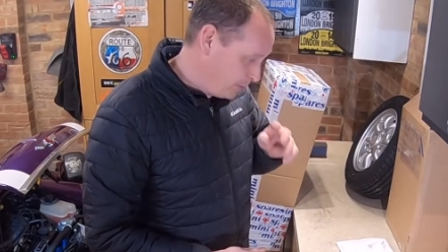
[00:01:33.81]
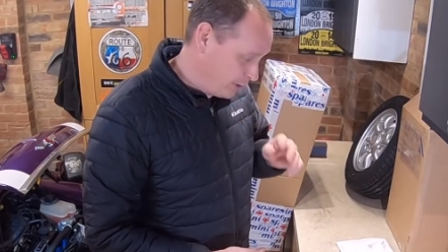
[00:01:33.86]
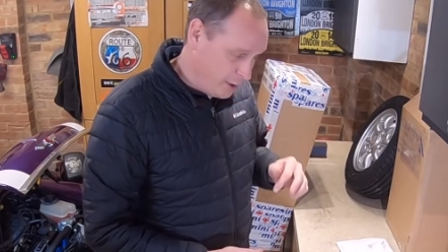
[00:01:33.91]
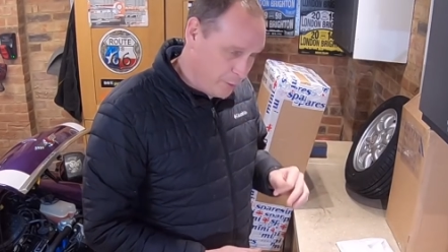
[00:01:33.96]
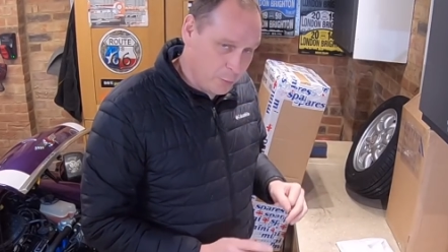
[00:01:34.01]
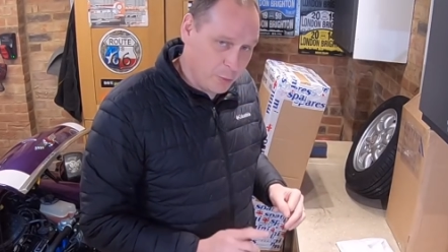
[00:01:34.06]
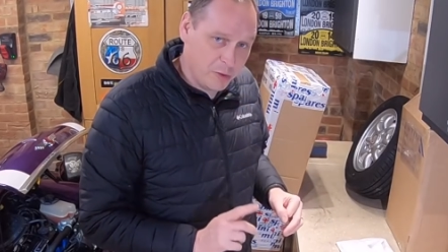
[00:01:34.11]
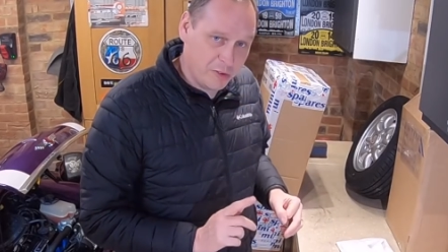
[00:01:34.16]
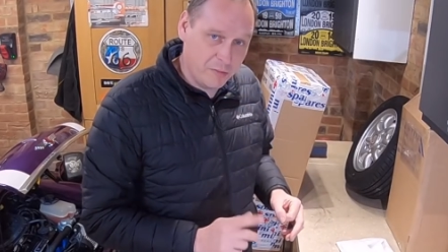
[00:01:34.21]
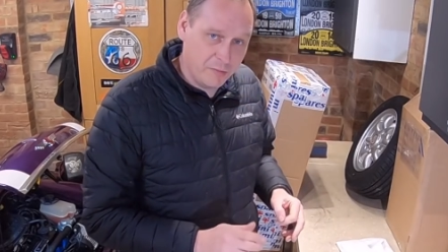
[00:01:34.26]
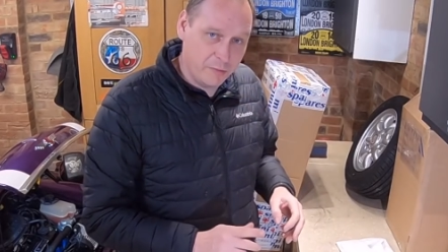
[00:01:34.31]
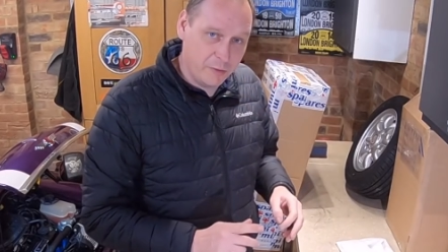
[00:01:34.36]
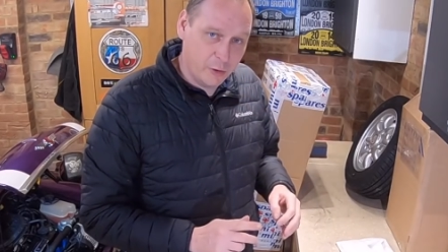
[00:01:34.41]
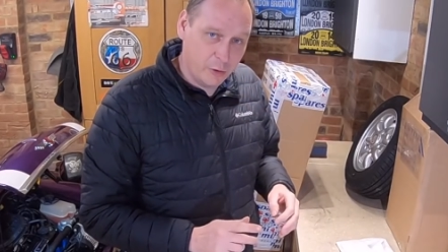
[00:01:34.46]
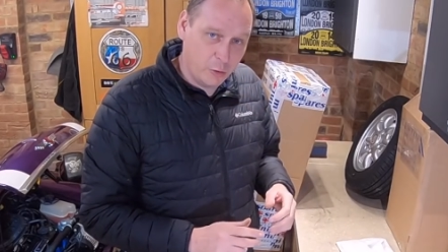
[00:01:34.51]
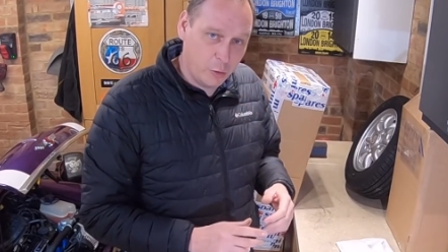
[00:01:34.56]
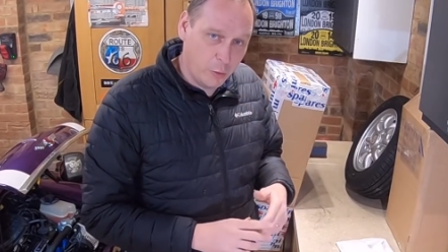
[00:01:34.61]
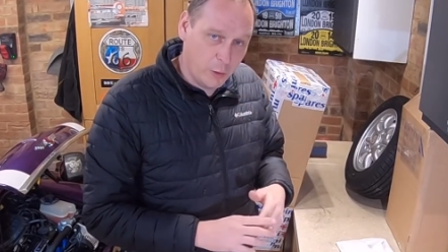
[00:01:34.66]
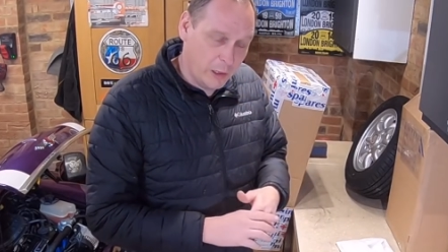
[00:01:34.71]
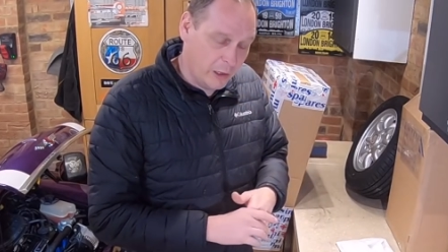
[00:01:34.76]
but it wasn't for
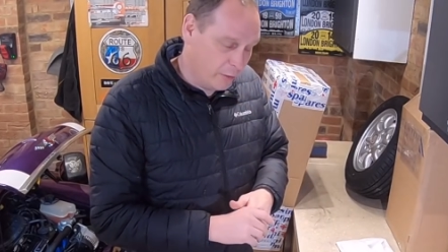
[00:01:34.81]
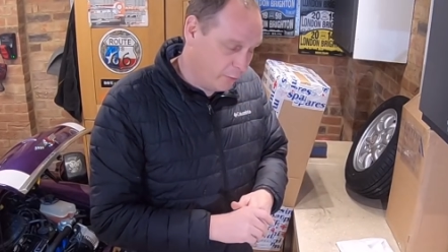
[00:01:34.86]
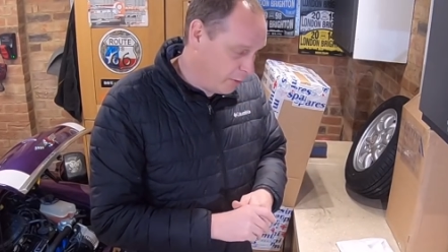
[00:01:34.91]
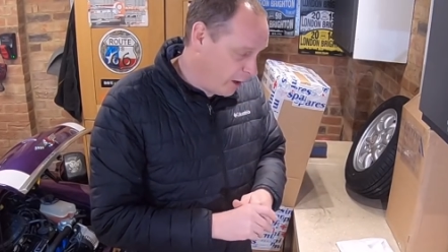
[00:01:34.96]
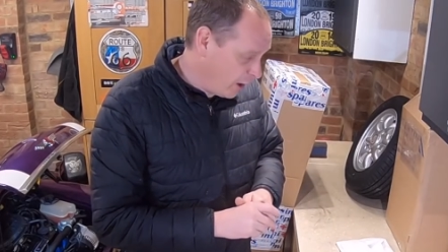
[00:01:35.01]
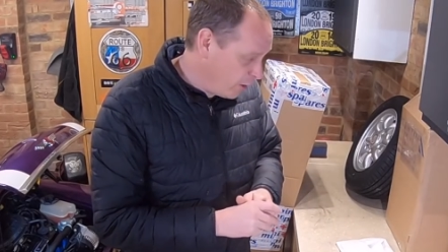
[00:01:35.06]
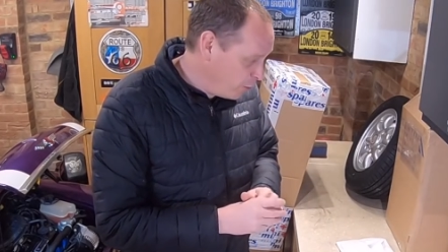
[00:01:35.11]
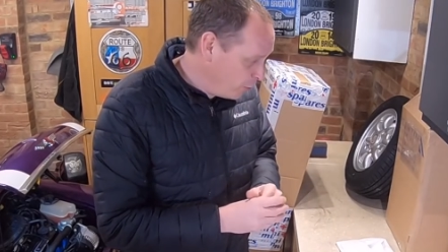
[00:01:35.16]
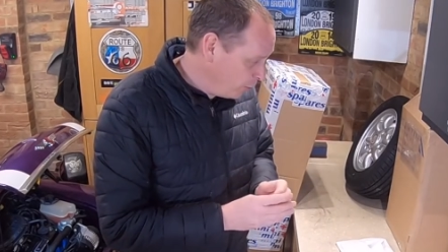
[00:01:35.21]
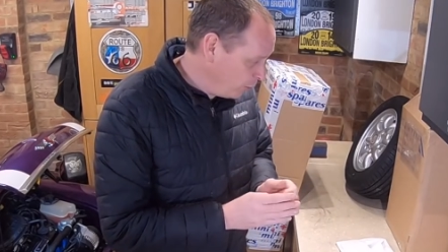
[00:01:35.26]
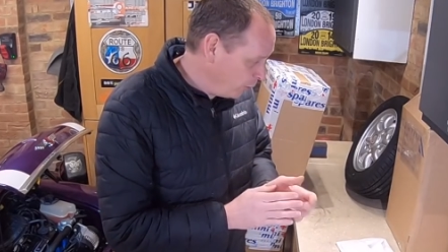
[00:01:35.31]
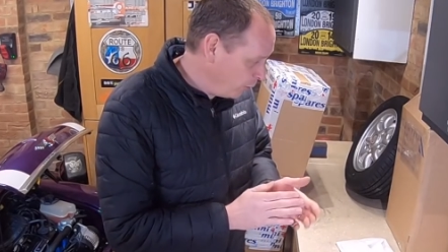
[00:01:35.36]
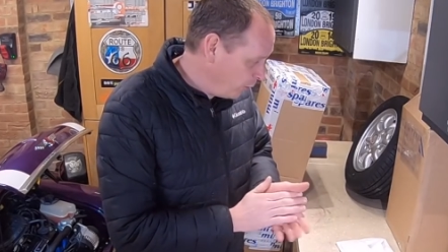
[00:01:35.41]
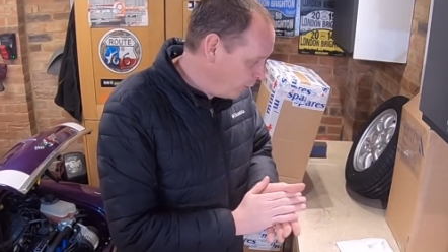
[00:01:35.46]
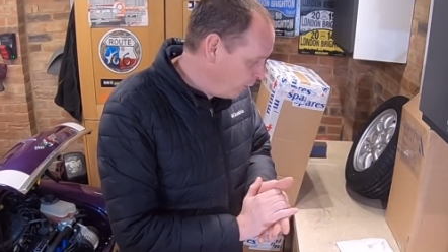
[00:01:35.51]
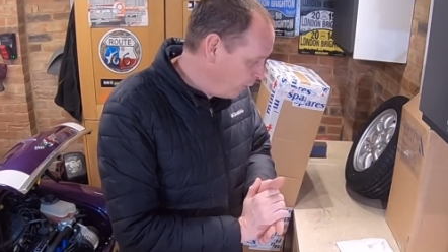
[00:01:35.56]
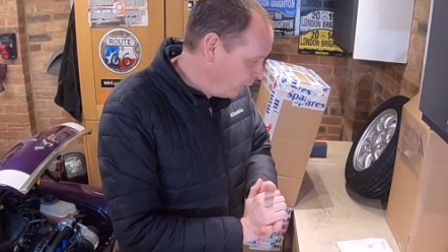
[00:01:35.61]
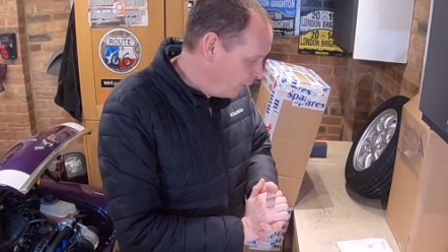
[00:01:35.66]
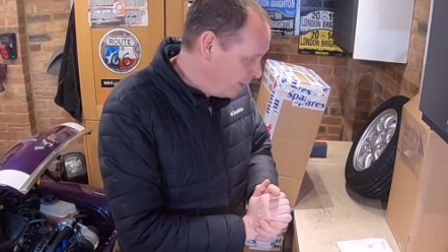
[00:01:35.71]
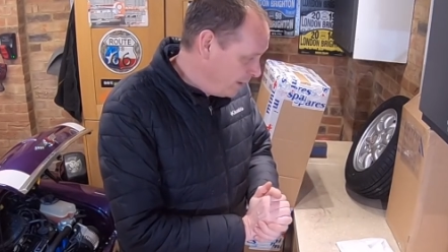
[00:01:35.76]
toilet roll
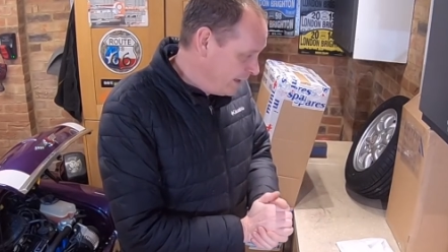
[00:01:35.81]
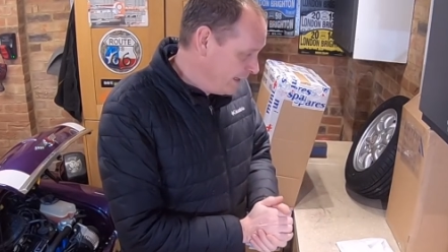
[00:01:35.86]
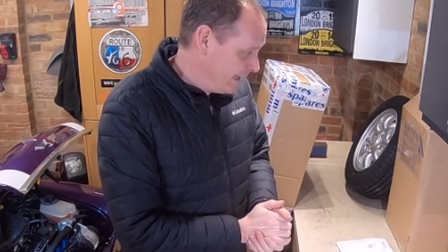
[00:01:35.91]
or